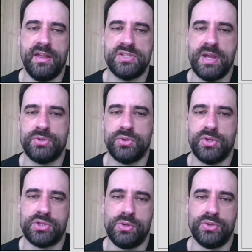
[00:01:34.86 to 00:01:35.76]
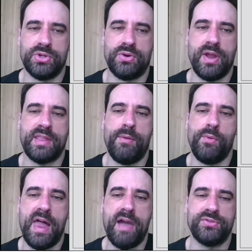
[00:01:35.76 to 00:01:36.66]
jump to the solution, right? I
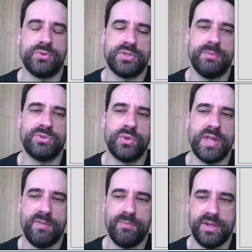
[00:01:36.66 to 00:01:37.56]
will have to skip through that